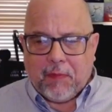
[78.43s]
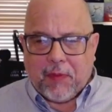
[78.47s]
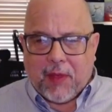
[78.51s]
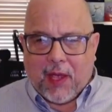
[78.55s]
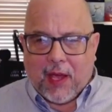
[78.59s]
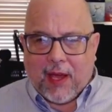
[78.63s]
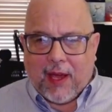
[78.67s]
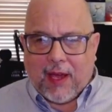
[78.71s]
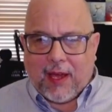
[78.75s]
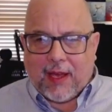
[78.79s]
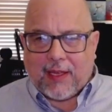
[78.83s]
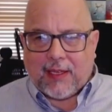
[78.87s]

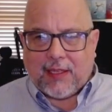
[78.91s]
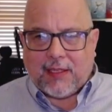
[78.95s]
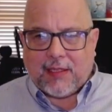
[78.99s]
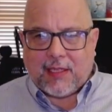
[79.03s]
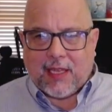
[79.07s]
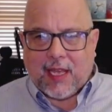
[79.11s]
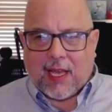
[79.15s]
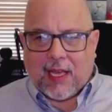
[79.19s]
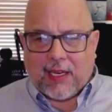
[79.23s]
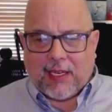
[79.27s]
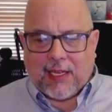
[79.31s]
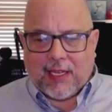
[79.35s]
And
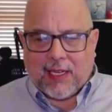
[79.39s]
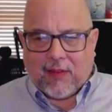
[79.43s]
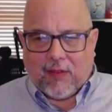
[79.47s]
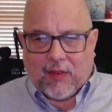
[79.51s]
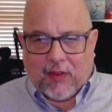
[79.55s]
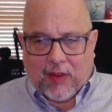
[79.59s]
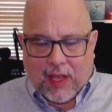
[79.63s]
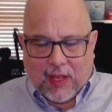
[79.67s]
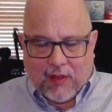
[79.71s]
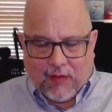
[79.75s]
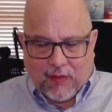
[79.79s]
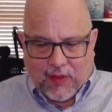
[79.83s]
and and,
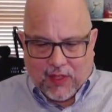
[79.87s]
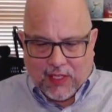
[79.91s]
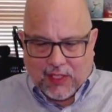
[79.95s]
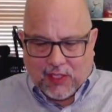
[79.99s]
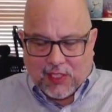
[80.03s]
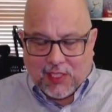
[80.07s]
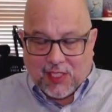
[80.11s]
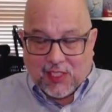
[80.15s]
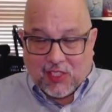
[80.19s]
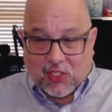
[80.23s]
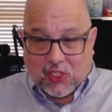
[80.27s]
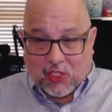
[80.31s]
and this
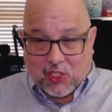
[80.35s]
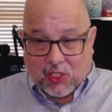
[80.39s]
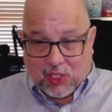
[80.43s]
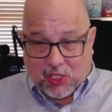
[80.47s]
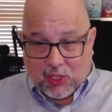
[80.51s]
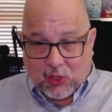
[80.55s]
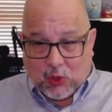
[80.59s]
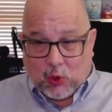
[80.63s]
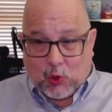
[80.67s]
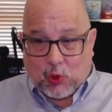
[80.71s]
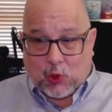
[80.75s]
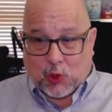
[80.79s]
is
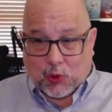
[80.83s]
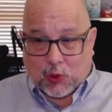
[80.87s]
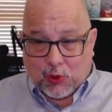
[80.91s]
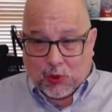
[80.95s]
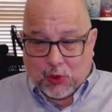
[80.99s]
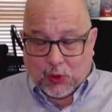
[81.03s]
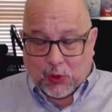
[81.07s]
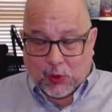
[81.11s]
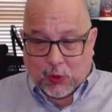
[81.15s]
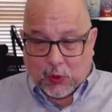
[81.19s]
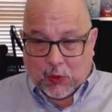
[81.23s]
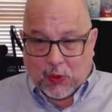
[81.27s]
still
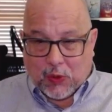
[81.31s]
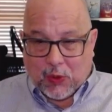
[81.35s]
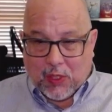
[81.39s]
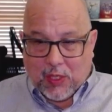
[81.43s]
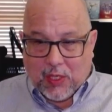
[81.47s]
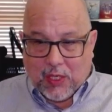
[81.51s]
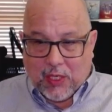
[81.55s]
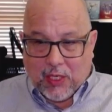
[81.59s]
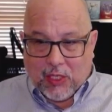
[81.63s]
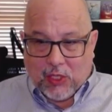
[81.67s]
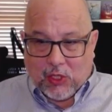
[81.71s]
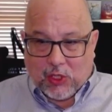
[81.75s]
true.
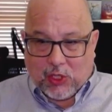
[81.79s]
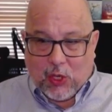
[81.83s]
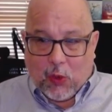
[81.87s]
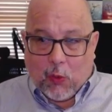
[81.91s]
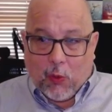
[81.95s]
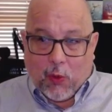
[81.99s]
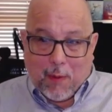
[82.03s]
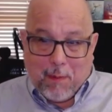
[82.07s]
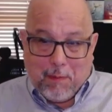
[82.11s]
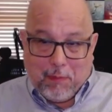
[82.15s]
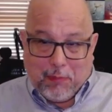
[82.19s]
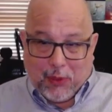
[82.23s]
So
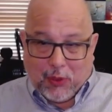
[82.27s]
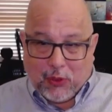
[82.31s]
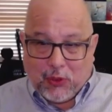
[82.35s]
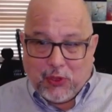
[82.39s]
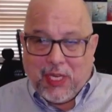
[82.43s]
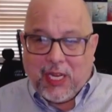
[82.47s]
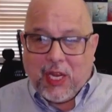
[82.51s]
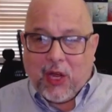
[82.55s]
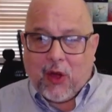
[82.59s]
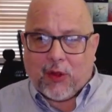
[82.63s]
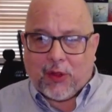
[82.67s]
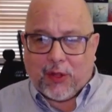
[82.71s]
we're
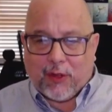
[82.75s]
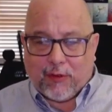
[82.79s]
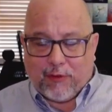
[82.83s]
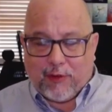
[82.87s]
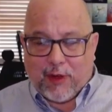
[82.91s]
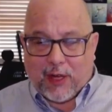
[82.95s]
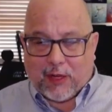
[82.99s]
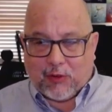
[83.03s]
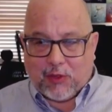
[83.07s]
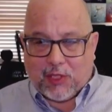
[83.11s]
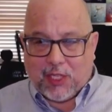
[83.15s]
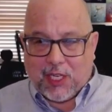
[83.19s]
building on the
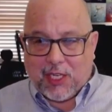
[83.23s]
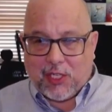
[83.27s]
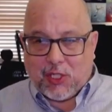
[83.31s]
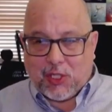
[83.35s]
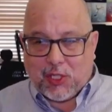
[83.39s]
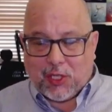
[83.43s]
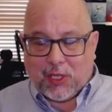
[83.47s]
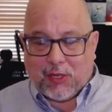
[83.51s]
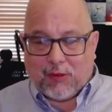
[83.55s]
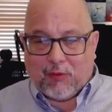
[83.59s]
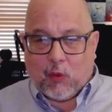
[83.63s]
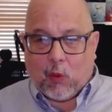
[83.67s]

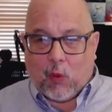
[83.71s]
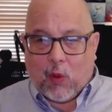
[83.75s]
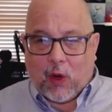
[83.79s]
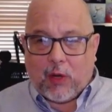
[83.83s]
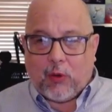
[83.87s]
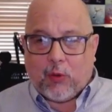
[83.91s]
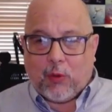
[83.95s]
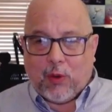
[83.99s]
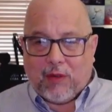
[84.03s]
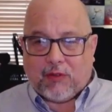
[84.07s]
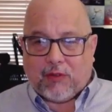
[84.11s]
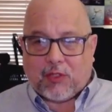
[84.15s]
foundation of what
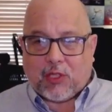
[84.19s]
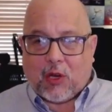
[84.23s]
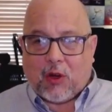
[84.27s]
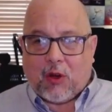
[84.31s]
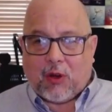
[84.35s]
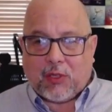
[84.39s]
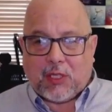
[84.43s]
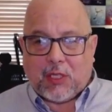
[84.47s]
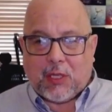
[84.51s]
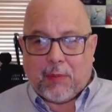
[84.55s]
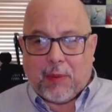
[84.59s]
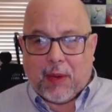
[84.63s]
we've
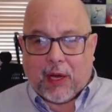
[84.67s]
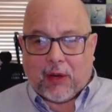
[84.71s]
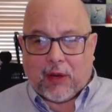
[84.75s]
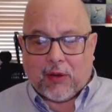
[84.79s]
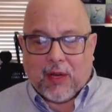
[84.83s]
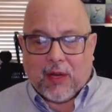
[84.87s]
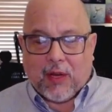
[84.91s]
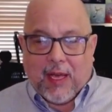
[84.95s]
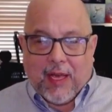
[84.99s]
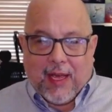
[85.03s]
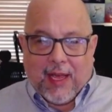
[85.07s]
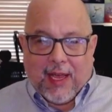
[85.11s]
talked about
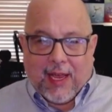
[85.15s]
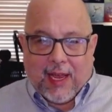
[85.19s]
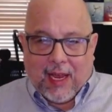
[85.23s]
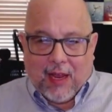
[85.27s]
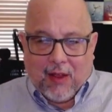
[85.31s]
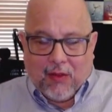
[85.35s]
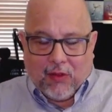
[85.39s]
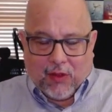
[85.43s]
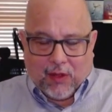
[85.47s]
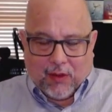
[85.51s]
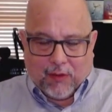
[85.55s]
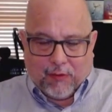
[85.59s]

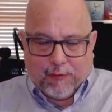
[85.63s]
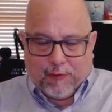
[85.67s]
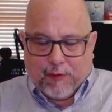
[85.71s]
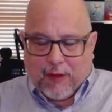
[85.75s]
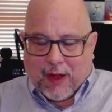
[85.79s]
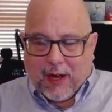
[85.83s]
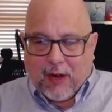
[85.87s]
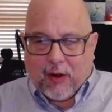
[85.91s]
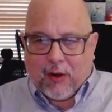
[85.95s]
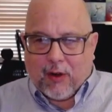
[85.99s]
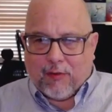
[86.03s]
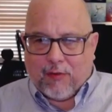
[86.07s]
in the
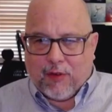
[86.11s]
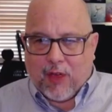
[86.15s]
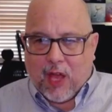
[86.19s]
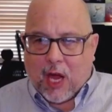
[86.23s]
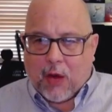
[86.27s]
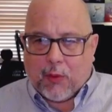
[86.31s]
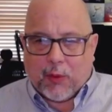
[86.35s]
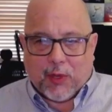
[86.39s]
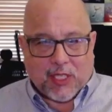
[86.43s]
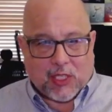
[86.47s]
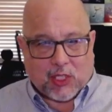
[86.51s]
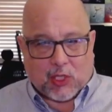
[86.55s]
fire of
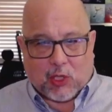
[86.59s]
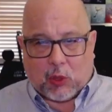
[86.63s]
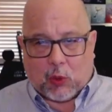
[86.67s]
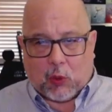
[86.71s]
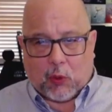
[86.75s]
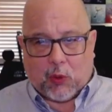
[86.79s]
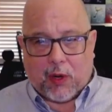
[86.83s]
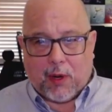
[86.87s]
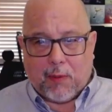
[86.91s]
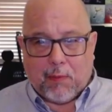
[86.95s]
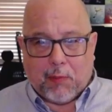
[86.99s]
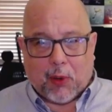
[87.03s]
Yahweh's
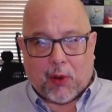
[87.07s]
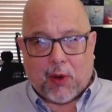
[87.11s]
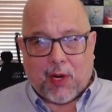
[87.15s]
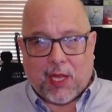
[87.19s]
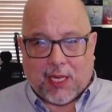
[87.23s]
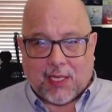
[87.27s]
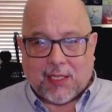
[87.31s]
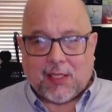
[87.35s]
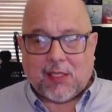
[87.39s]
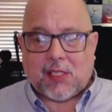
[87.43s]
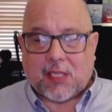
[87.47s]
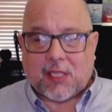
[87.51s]
glory burning
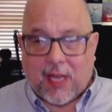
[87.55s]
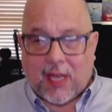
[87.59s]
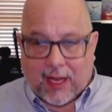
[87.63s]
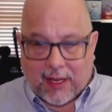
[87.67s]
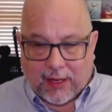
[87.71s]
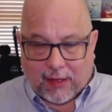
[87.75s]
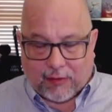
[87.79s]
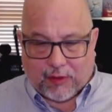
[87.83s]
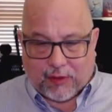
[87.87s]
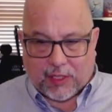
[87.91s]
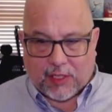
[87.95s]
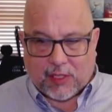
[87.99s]
inside
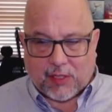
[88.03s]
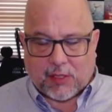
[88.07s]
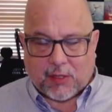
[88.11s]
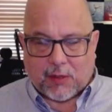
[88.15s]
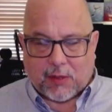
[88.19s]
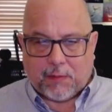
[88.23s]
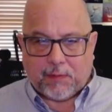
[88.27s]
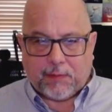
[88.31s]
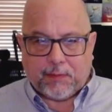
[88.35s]
of us.